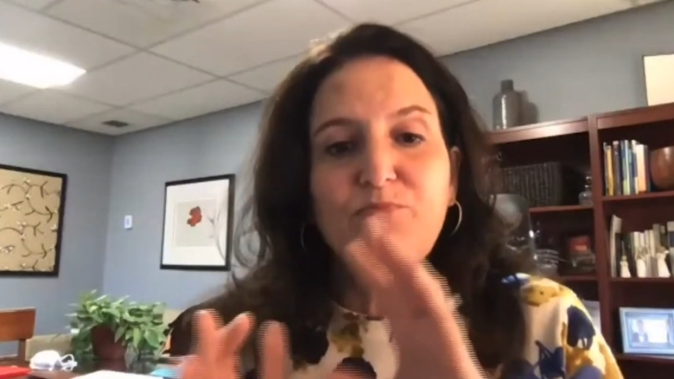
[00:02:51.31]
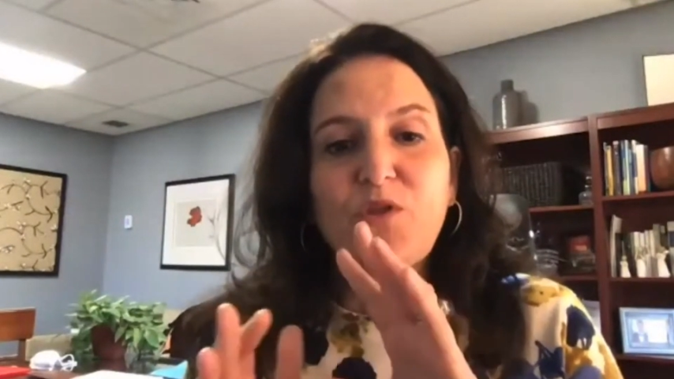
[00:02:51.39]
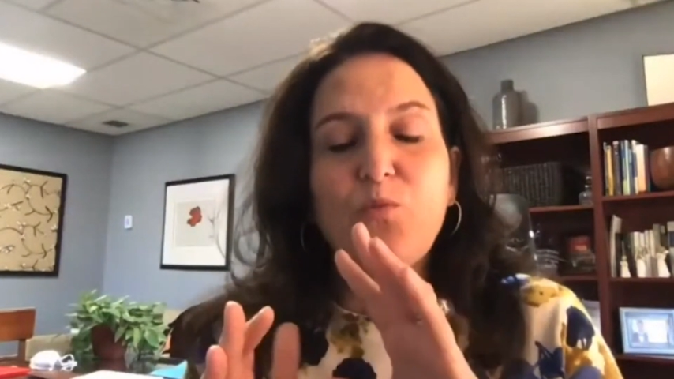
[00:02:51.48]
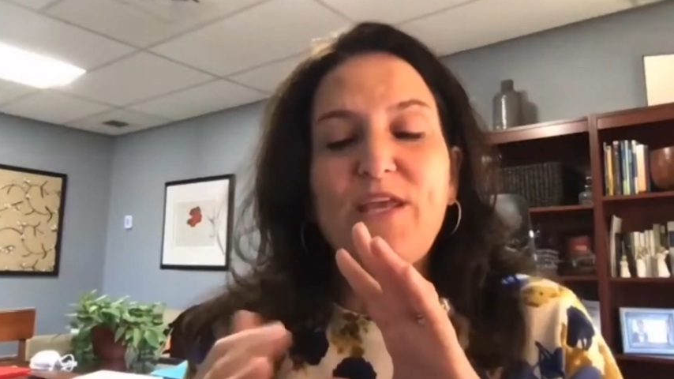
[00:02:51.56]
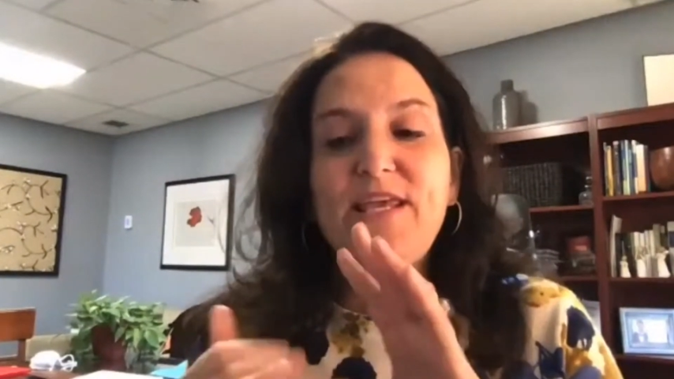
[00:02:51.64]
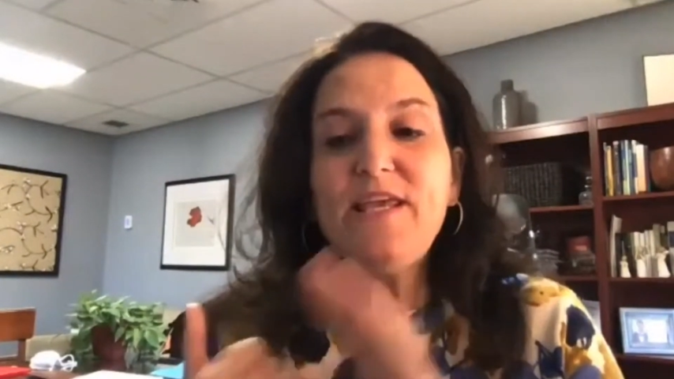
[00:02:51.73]

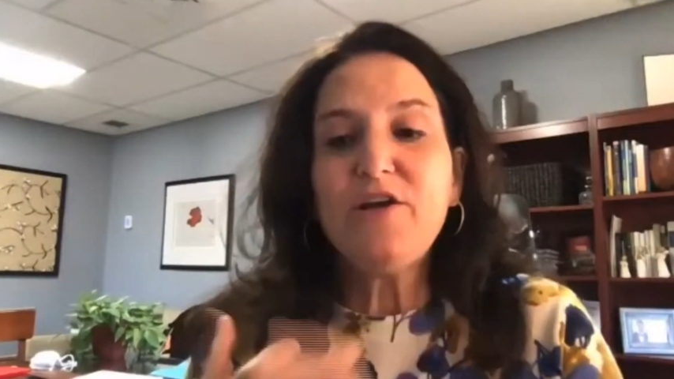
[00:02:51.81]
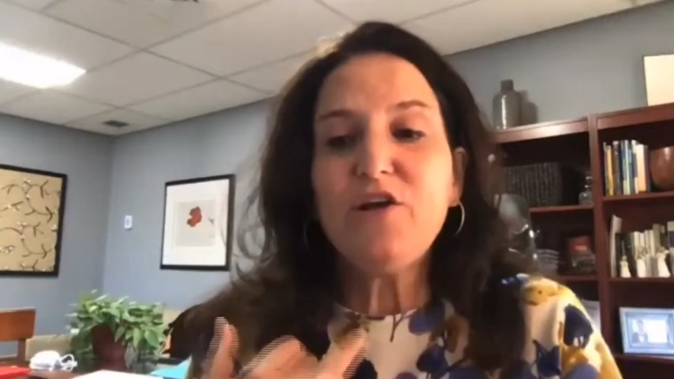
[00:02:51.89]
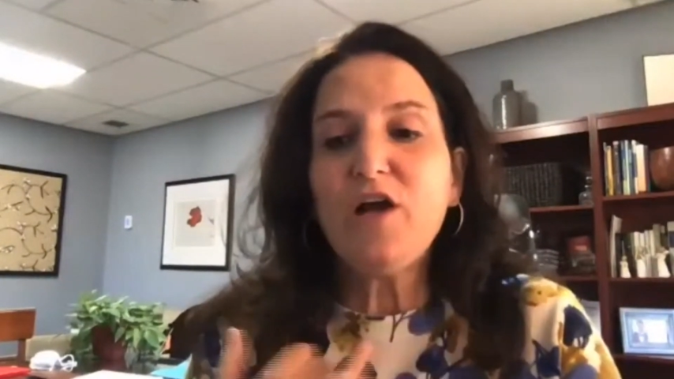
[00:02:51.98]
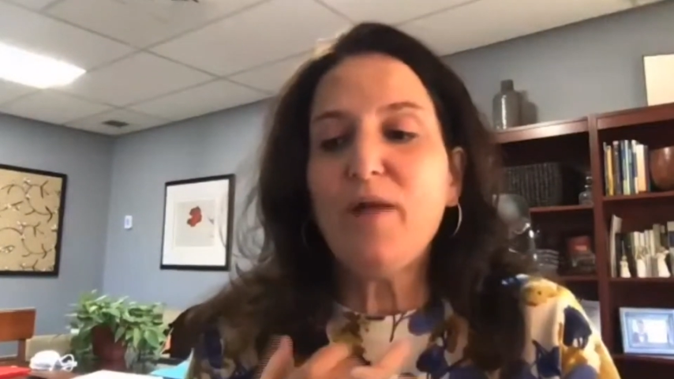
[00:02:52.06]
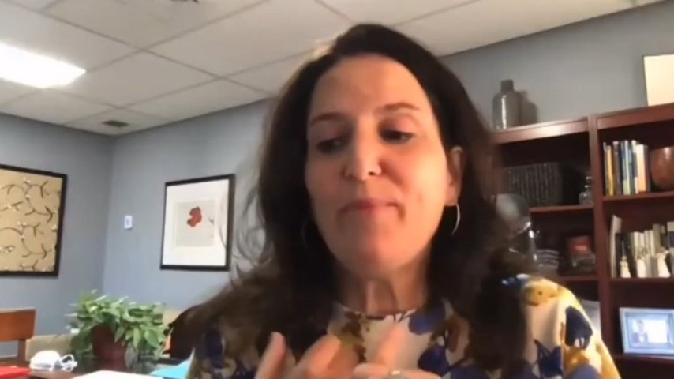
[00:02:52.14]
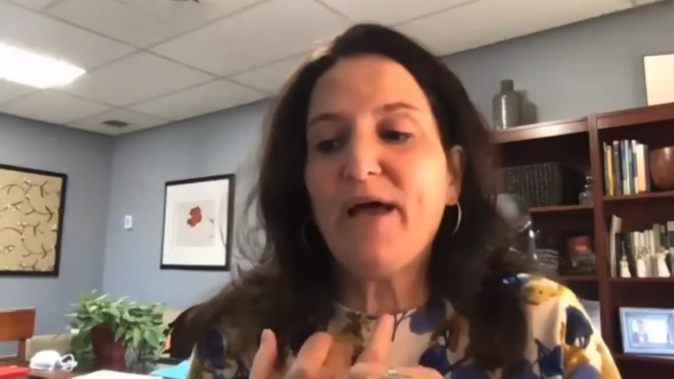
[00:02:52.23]
We
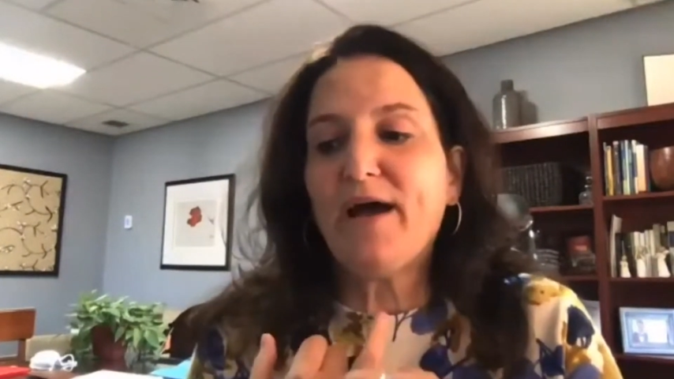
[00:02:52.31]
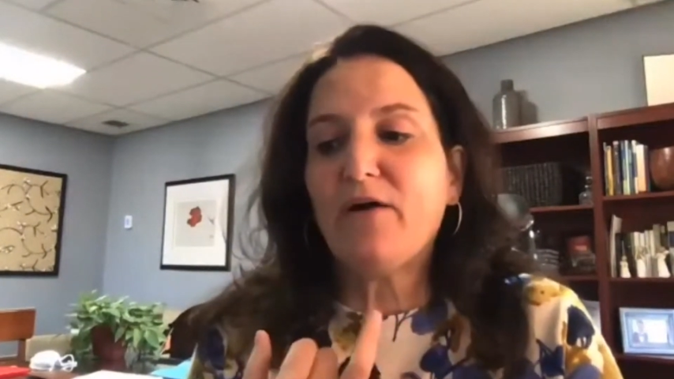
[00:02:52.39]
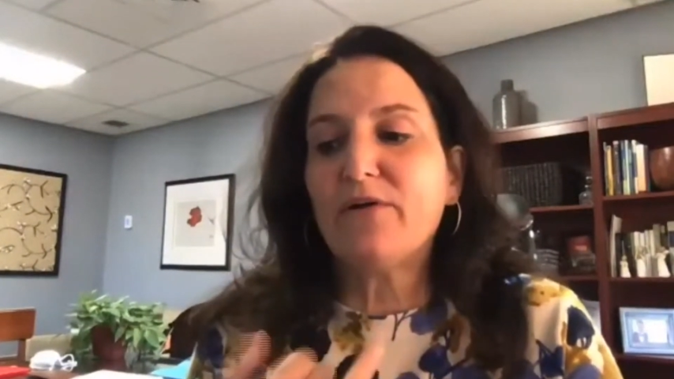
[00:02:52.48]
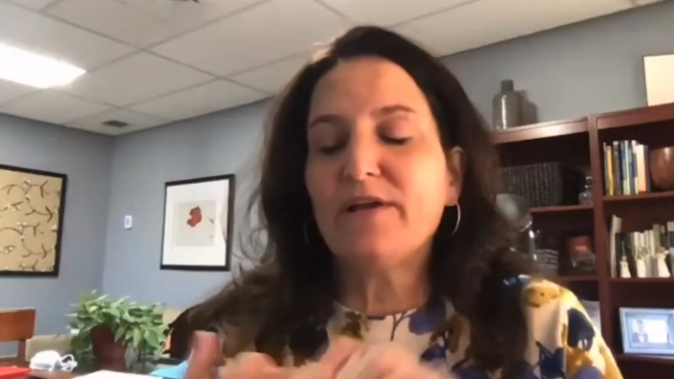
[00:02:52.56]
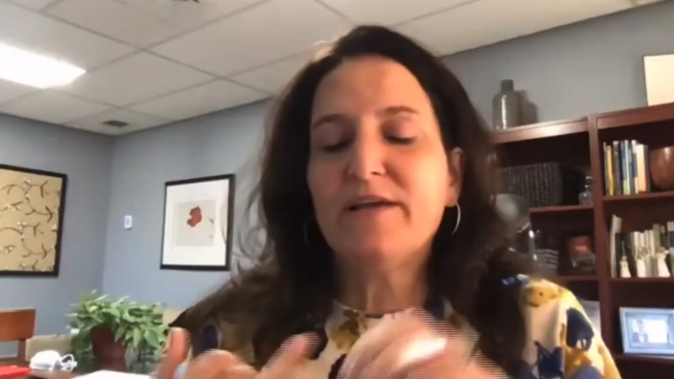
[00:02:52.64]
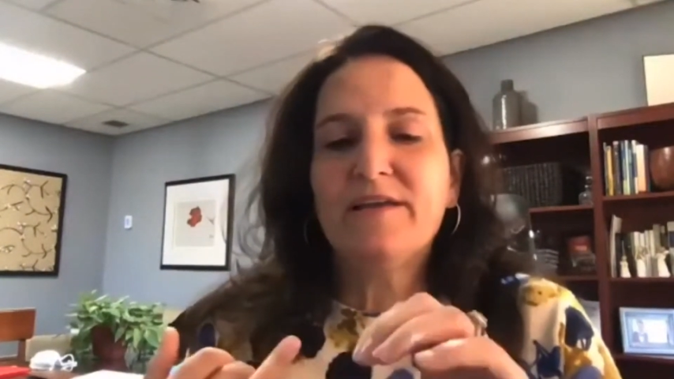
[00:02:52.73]
hear
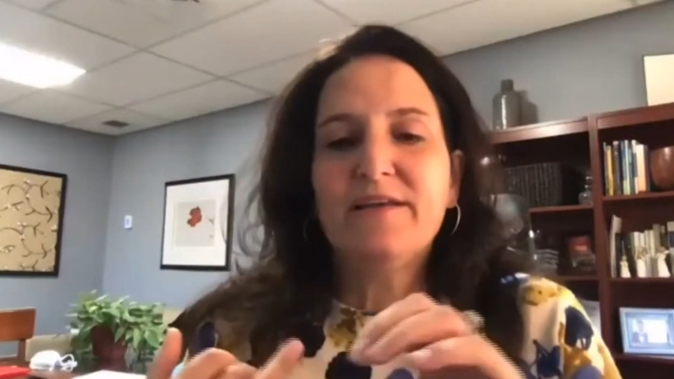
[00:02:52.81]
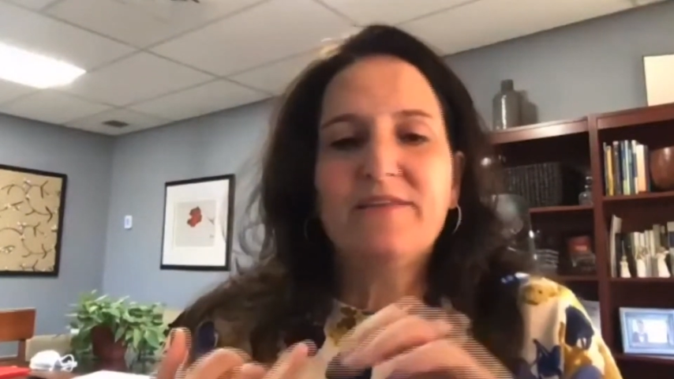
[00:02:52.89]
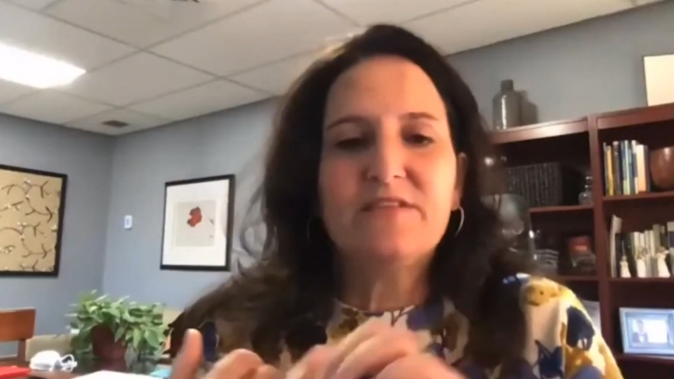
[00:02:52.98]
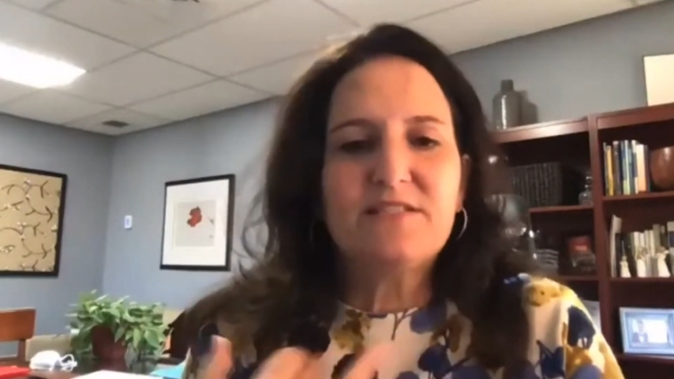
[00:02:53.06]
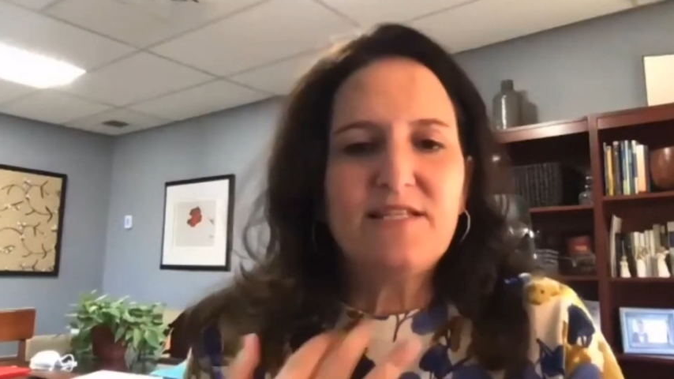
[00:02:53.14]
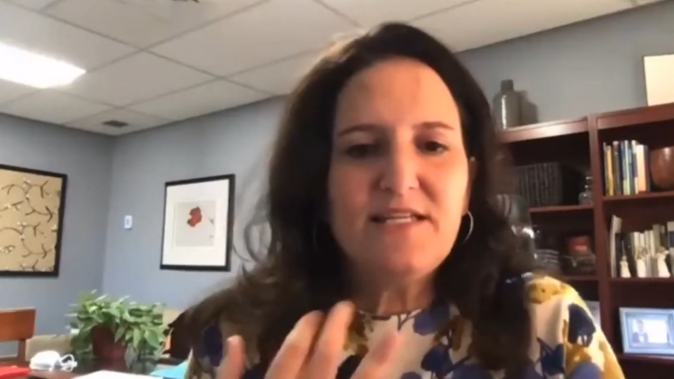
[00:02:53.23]
about
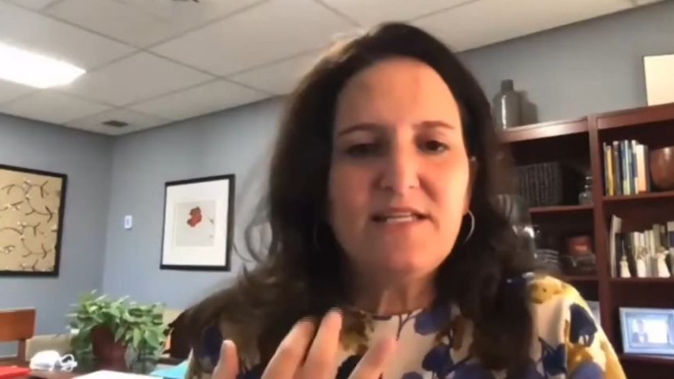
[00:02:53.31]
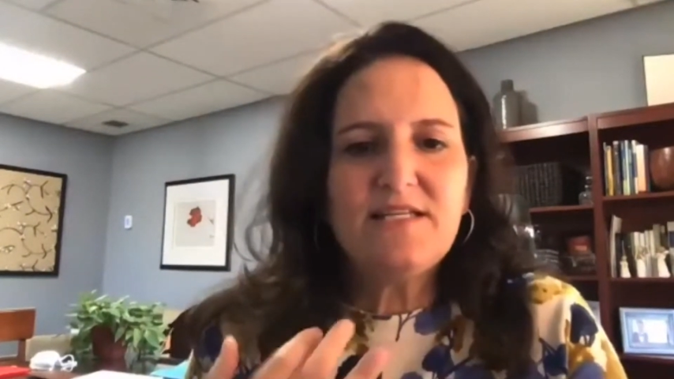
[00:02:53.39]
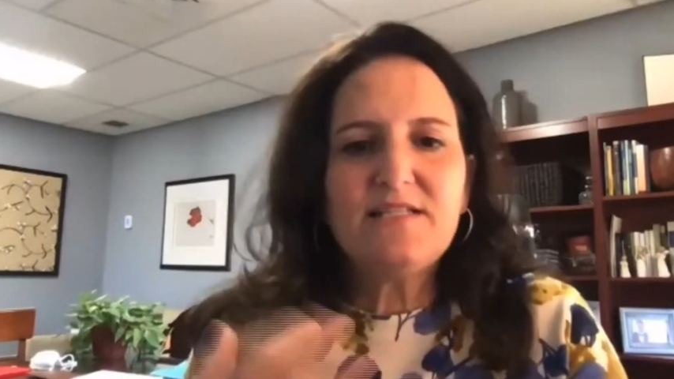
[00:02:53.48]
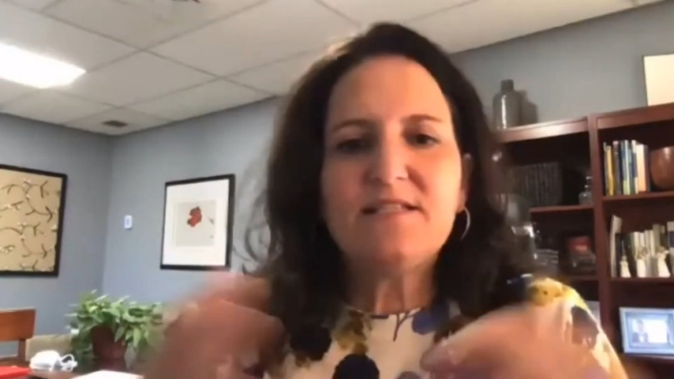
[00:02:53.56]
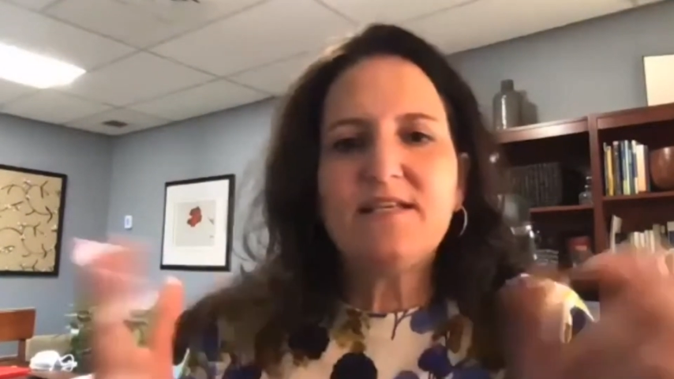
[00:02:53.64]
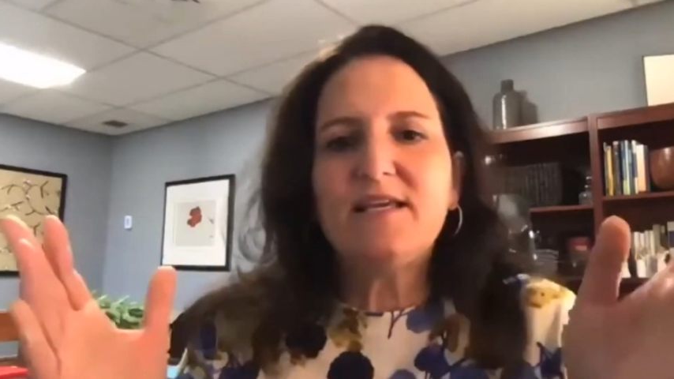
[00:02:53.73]
the
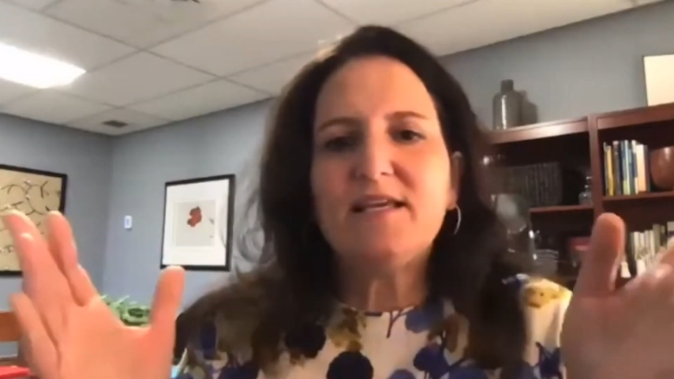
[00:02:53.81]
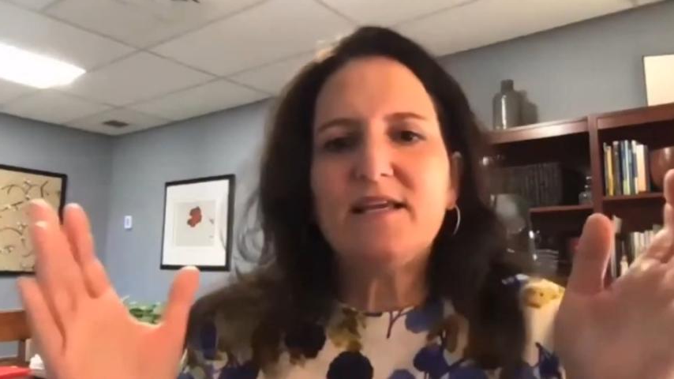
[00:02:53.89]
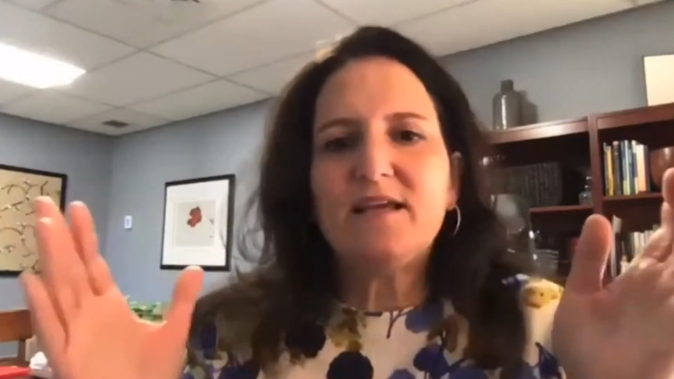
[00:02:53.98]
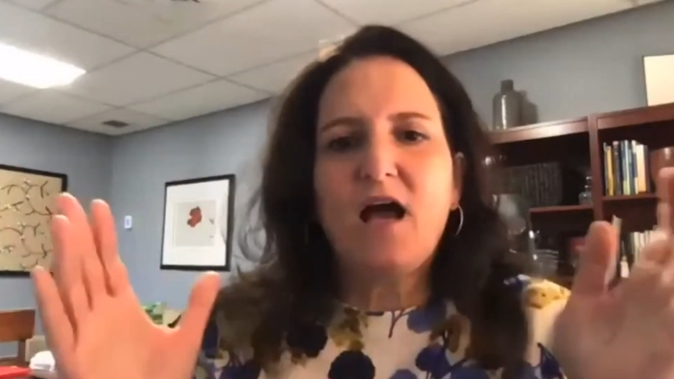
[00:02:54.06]
CDC